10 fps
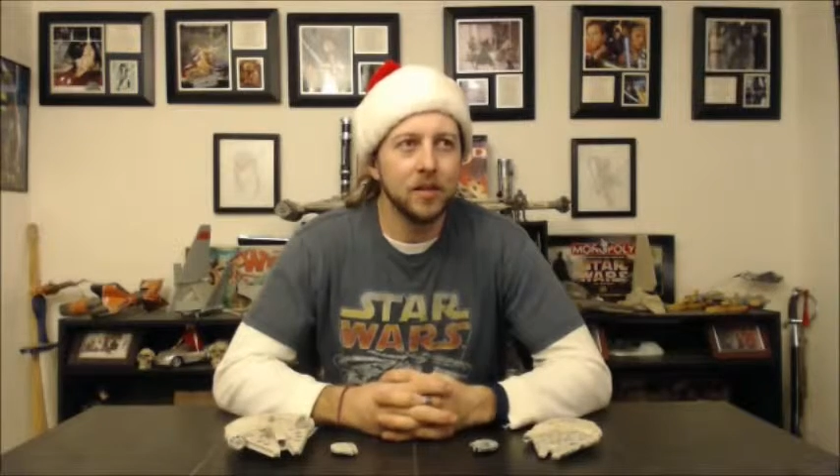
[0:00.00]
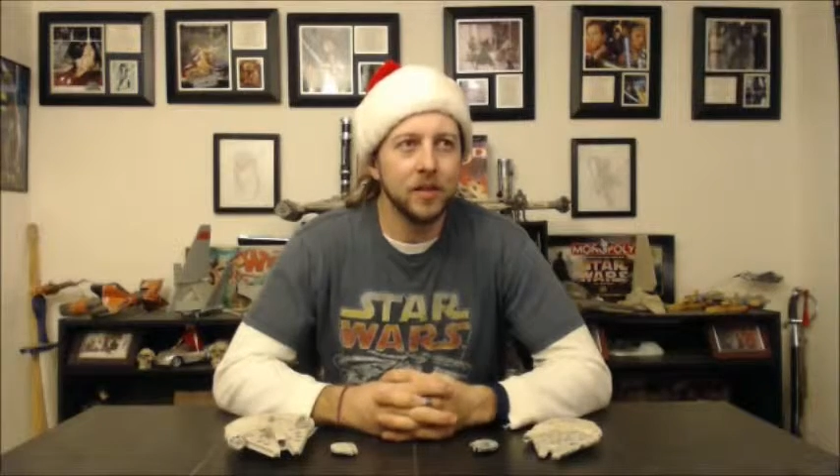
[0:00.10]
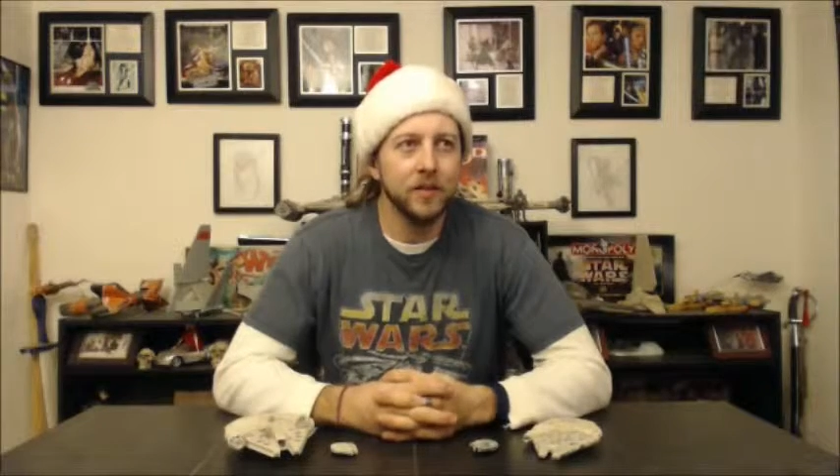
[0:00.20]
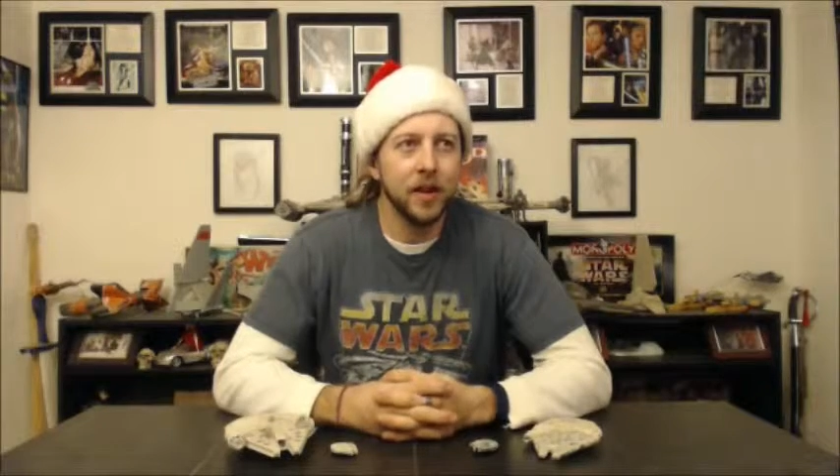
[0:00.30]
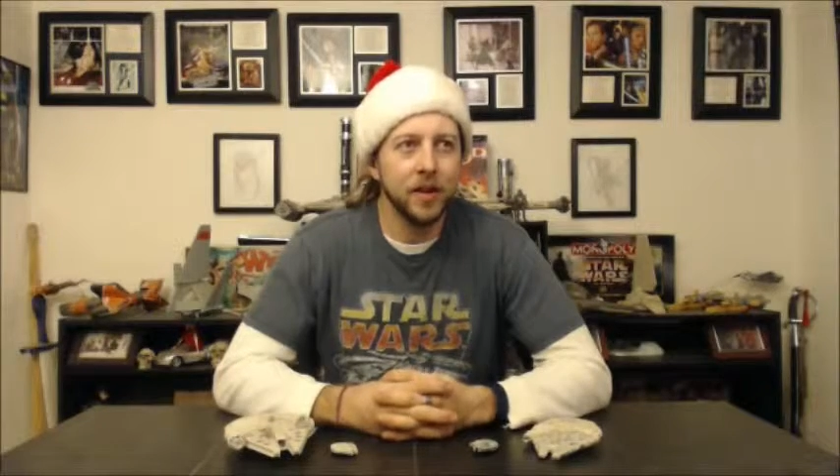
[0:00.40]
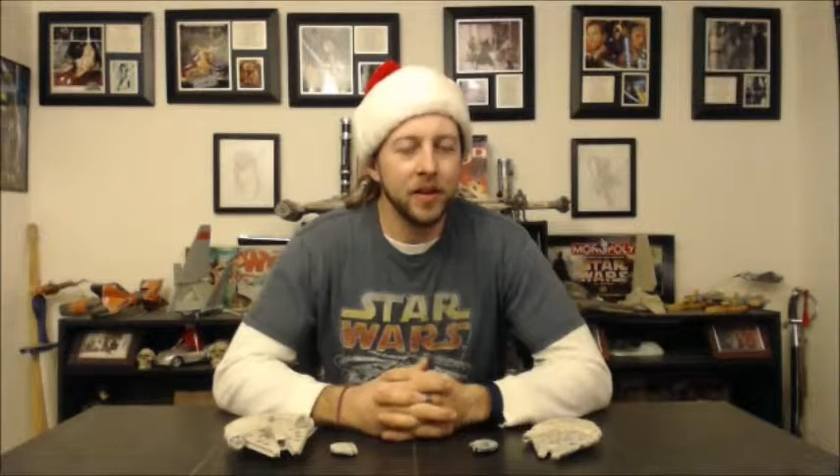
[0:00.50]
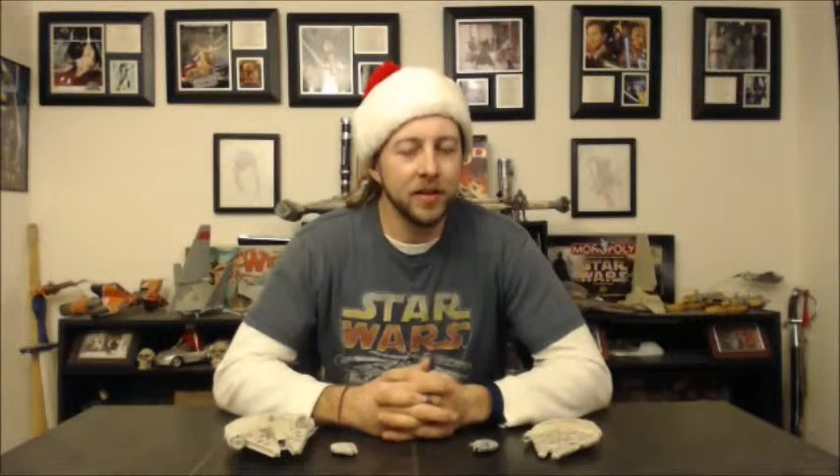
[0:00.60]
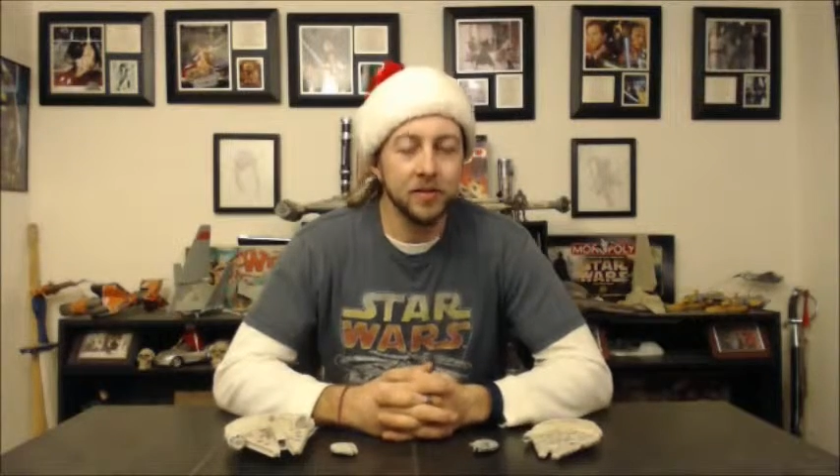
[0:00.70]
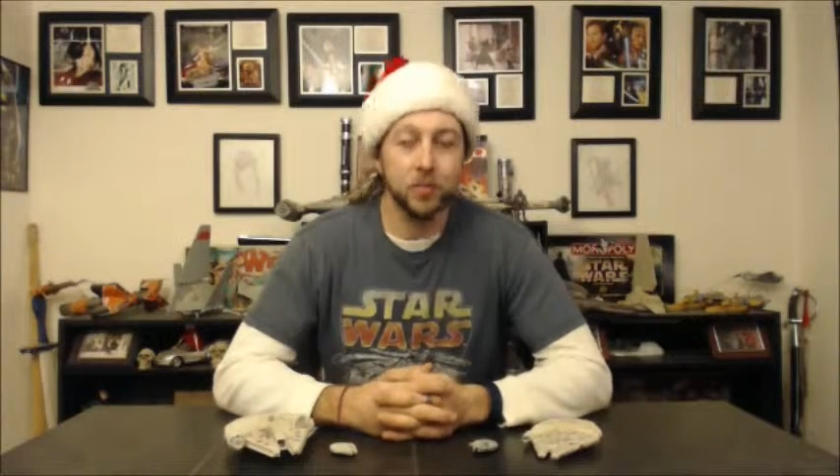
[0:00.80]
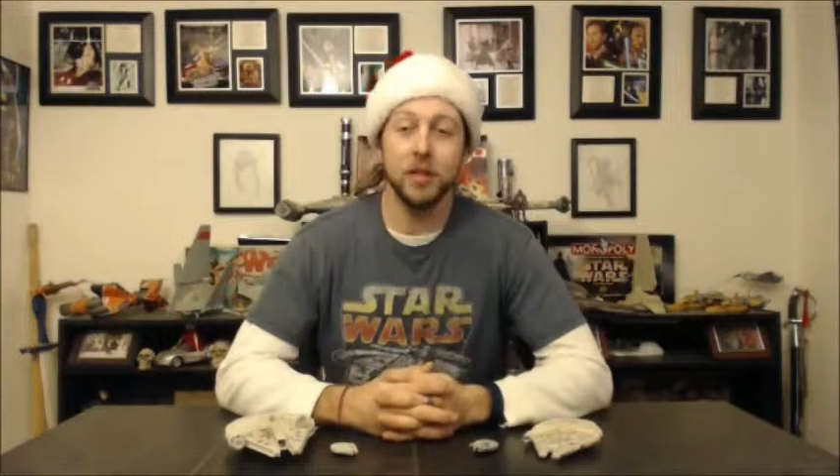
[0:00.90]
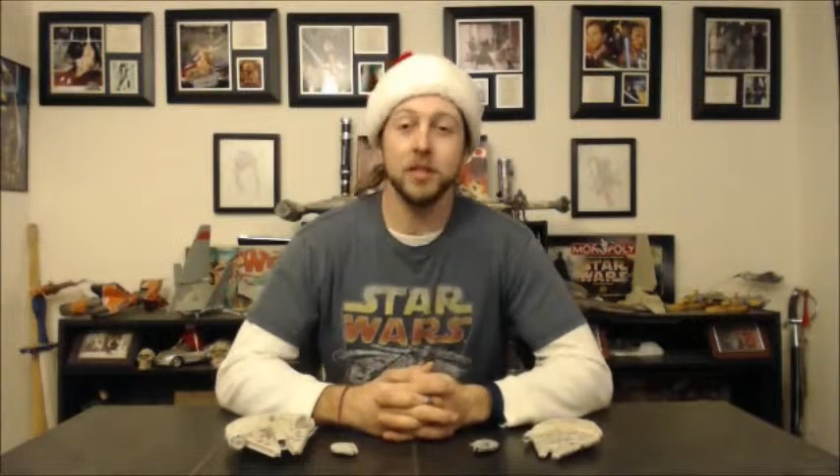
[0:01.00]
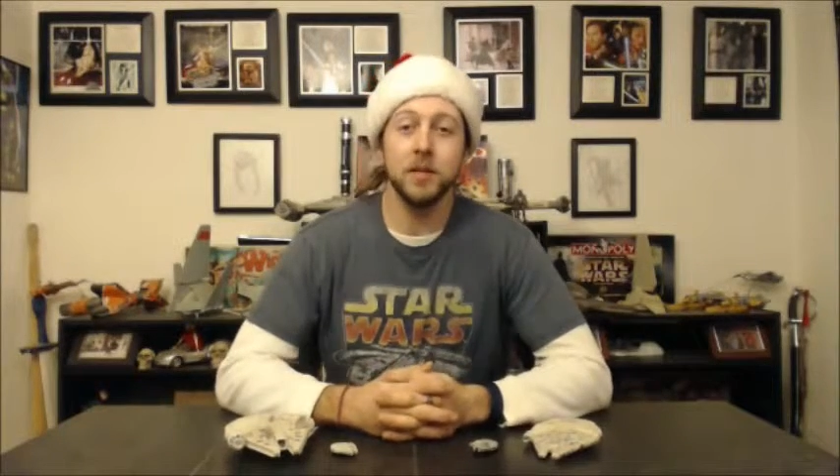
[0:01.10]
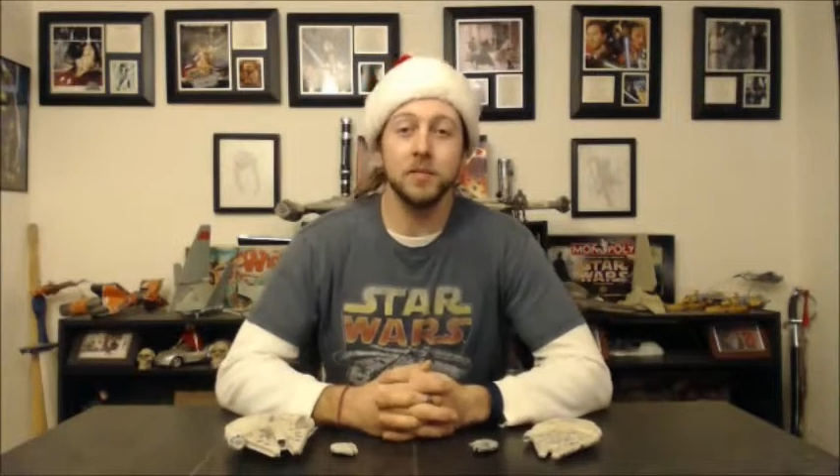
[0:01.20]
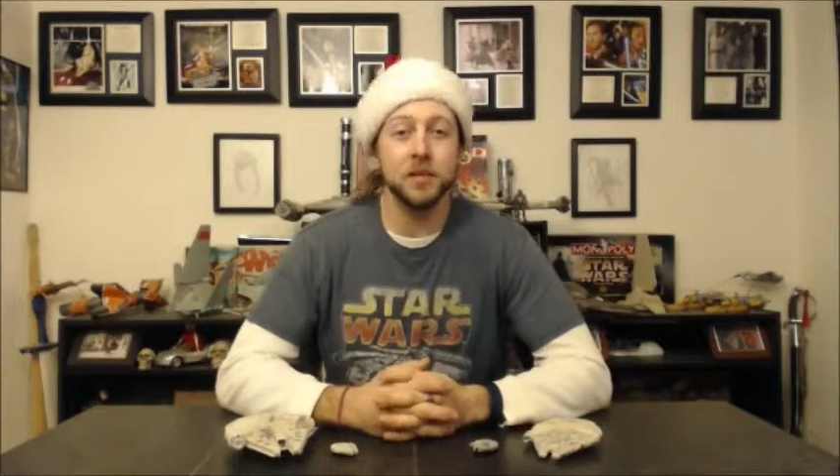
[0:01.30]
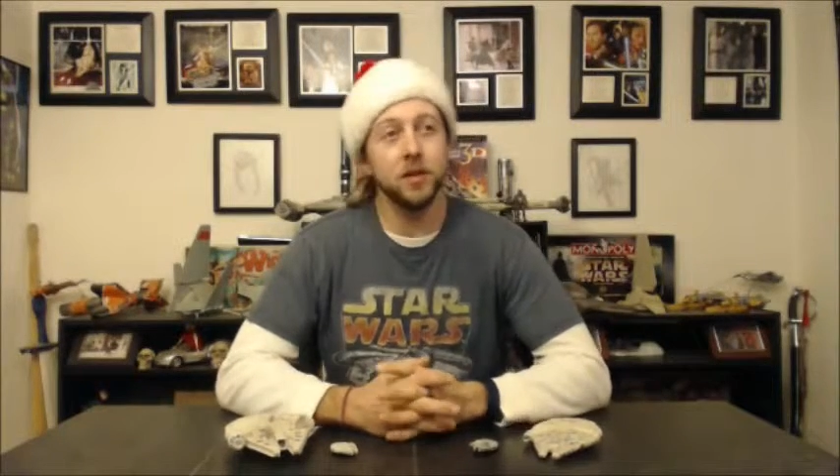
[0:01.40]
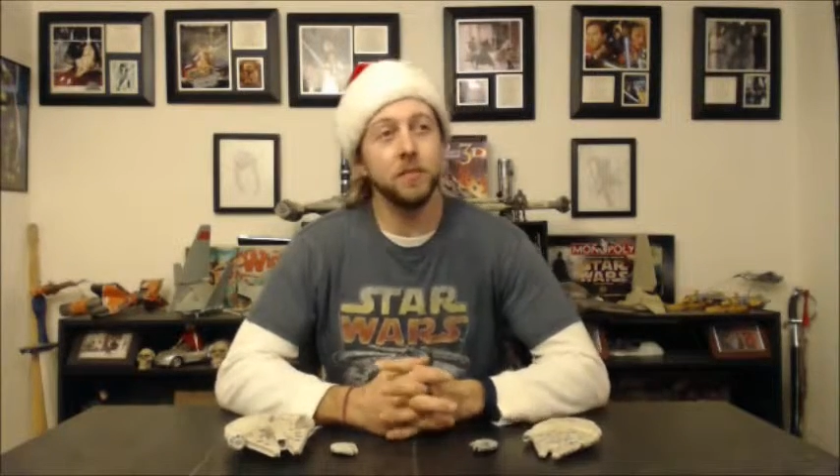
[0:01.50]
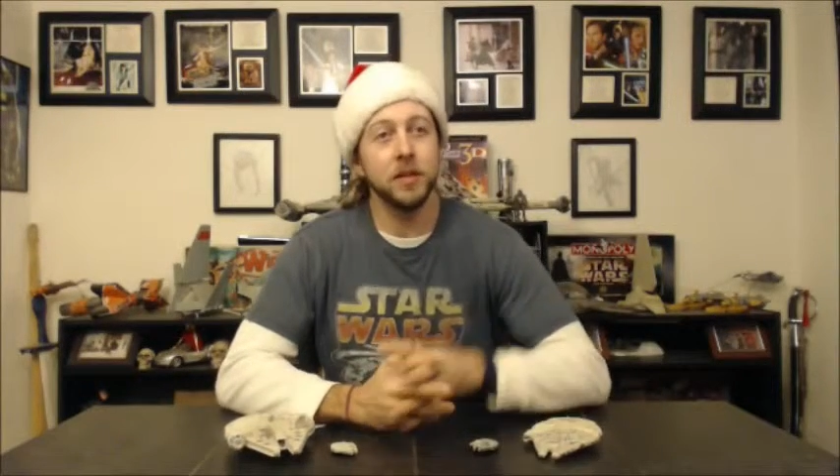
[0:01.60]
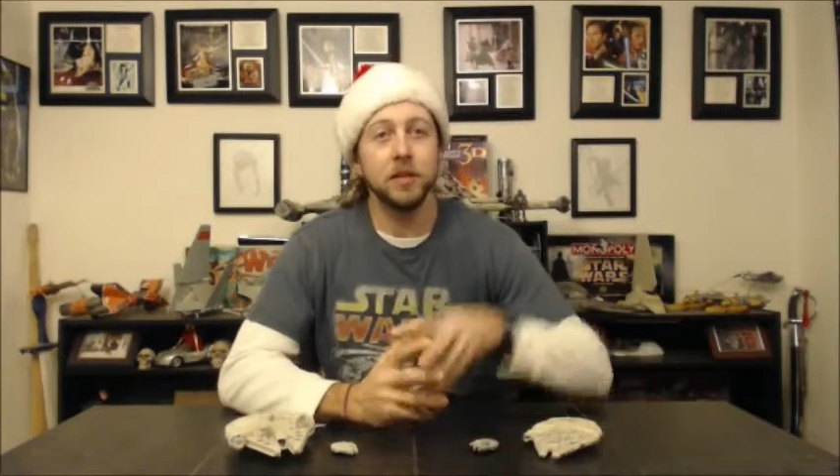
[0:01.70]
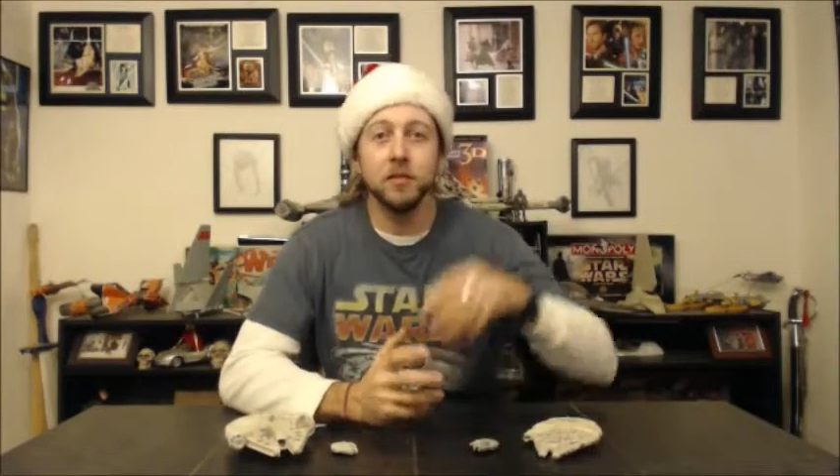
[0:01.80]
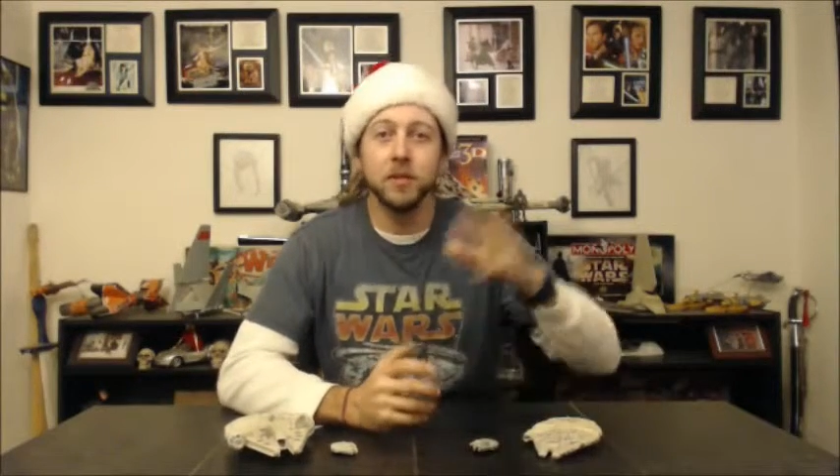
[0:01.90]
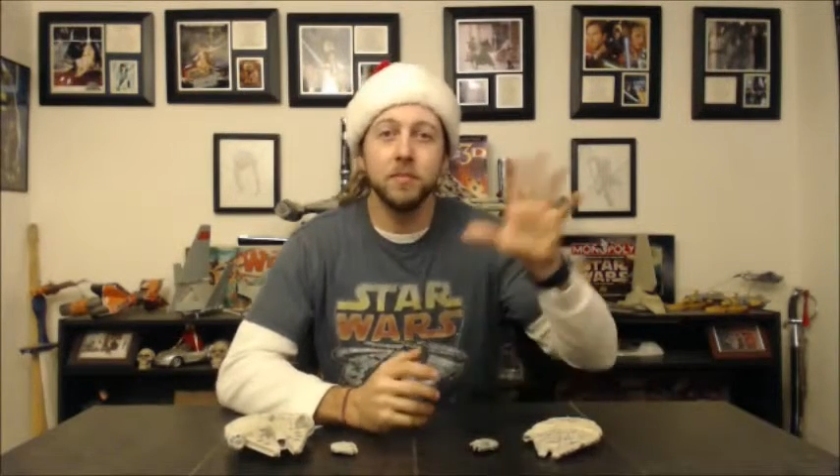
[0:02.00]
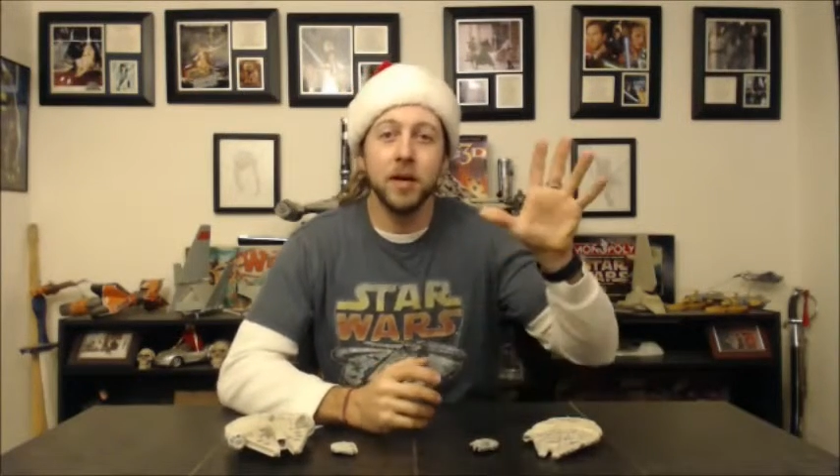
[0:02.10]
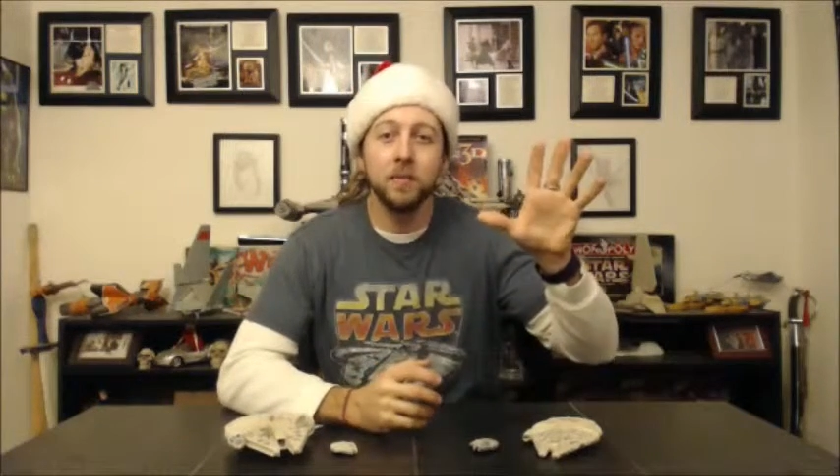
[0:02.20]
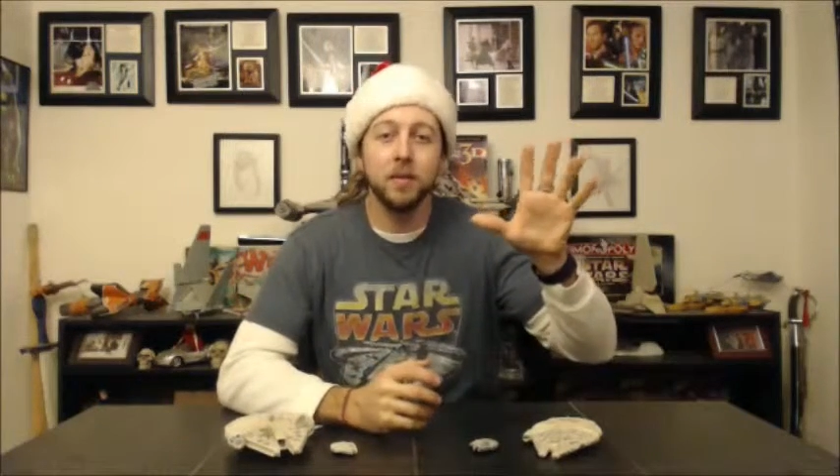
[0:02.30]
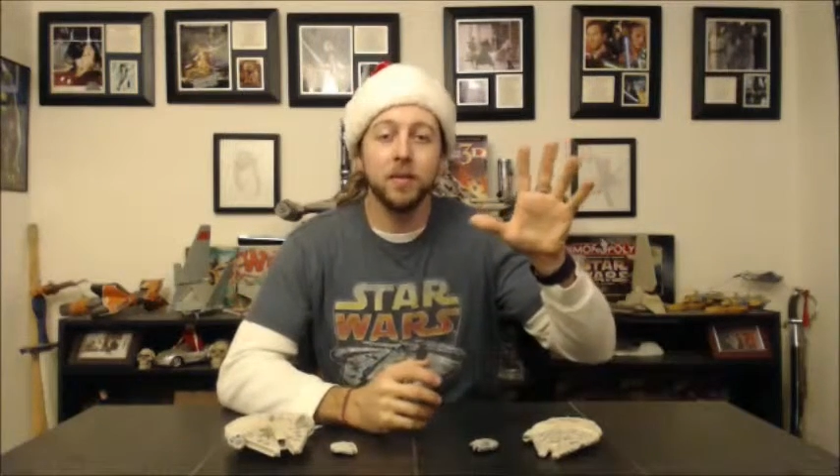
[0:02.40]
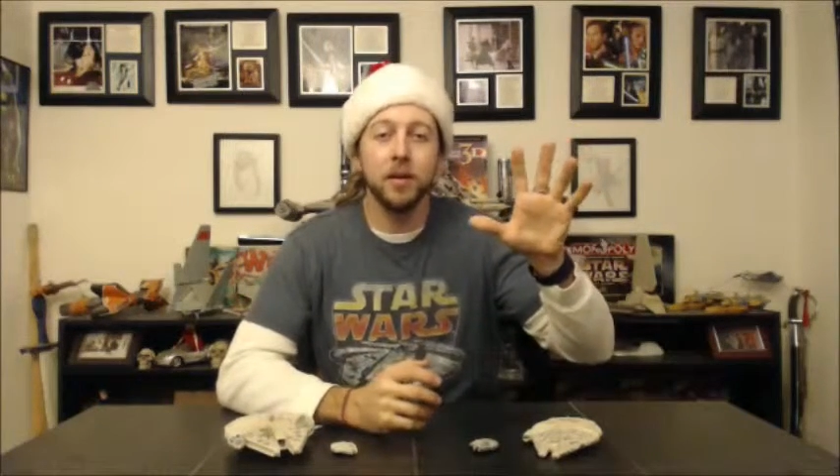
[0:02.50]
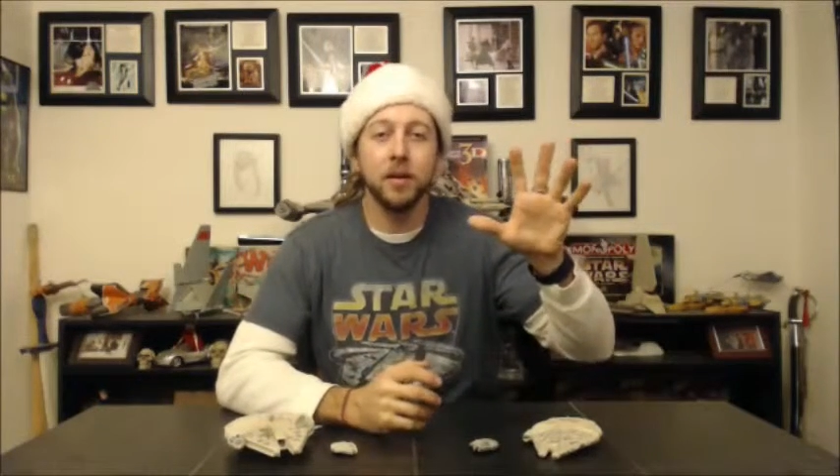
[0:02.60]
So he finally like just wakes up and says, oh, here's the map.